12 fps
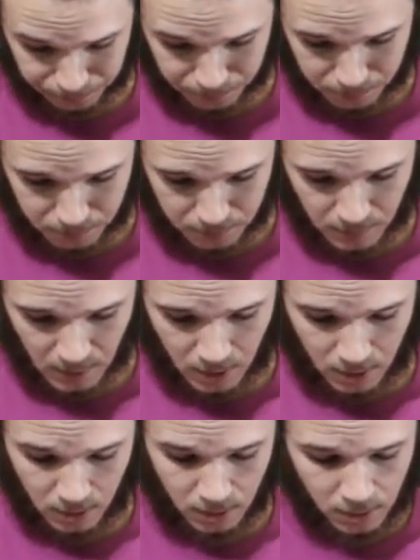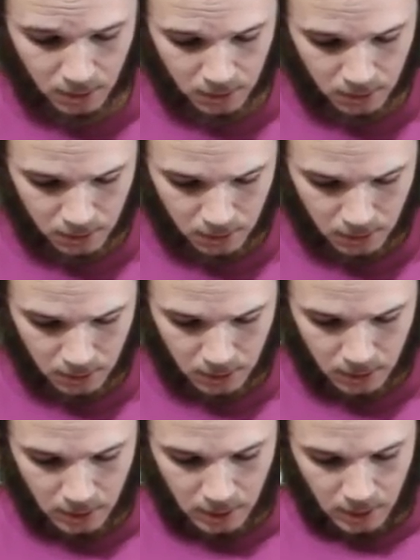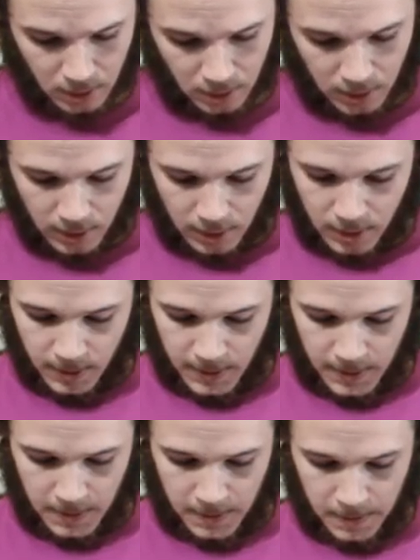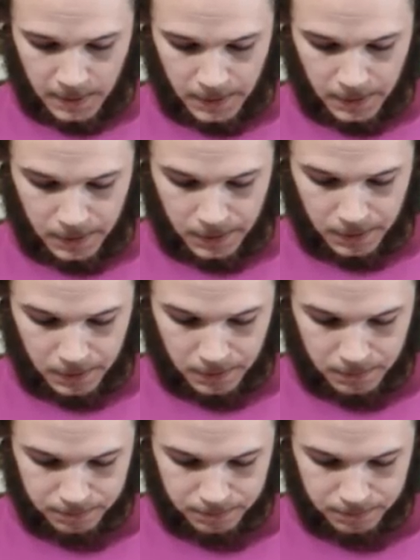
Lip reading: Nobody speaks.